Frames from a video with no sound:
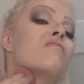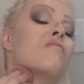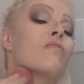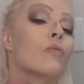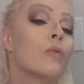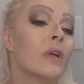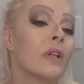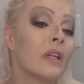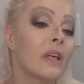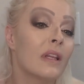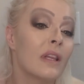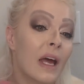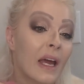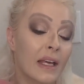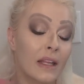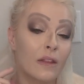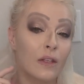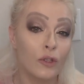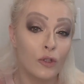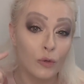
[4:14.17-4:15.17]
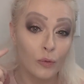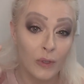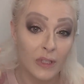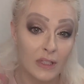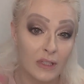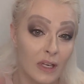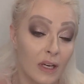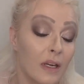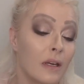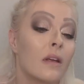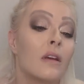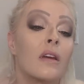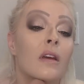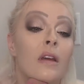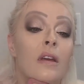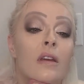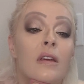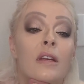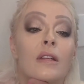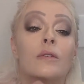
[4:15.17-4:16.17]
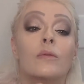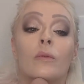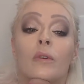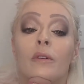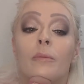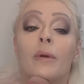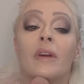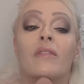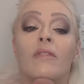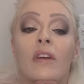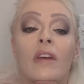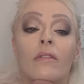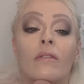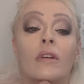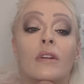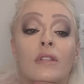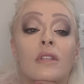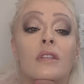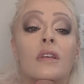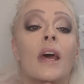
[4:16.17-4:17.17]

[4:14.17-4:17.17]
really like the dewy side. It's one of my favorites.